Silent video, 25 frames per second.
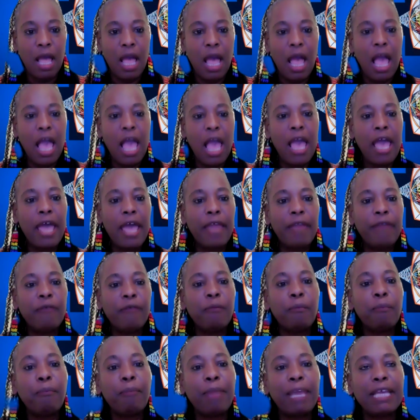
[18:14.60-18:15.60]

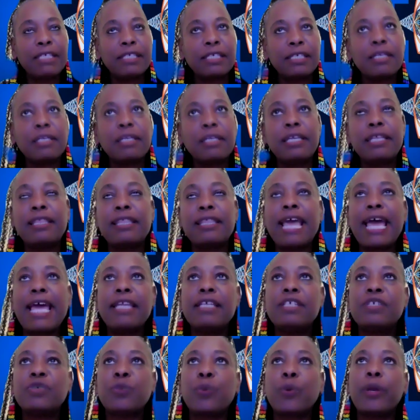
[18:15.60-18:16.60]
And basically, that
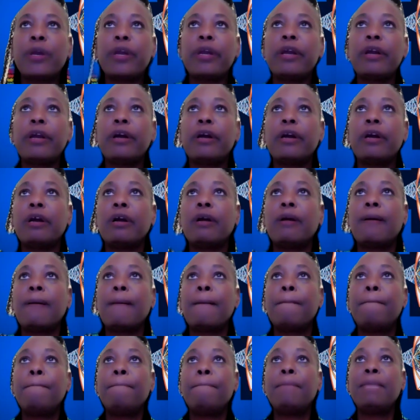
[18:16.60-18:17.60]
is where
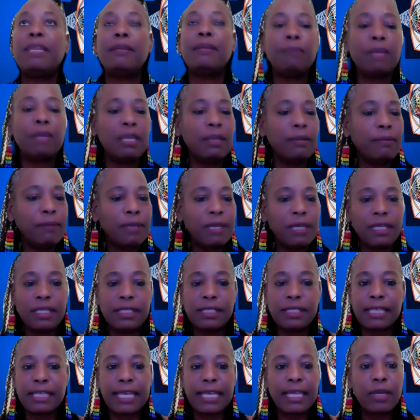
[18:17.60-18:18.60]
many, many, many
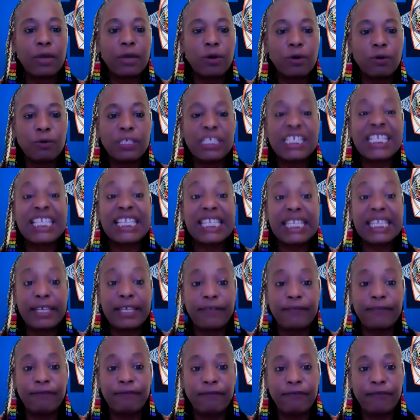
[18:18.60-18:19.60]
Sangomas
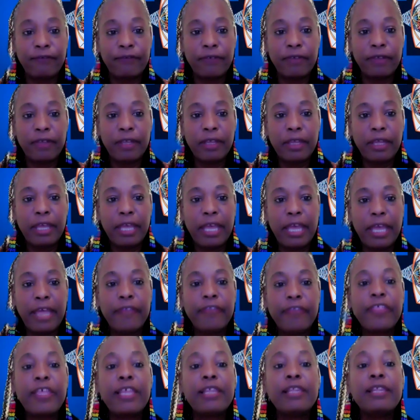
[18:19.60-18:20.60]
live.
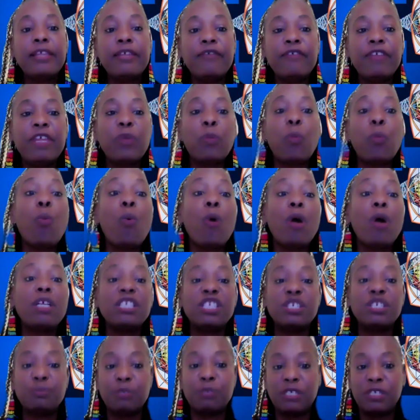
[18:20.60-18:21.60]
They live in one
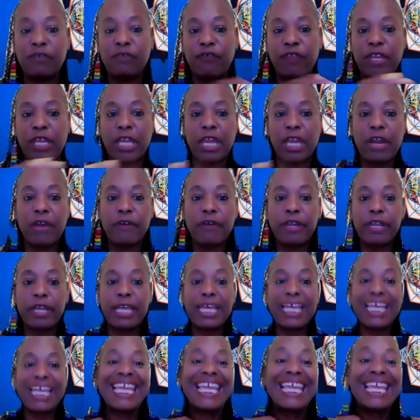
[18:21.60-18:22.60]
specific
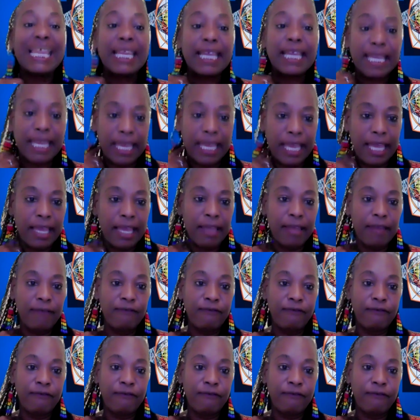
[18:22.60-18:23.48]
area in a cave.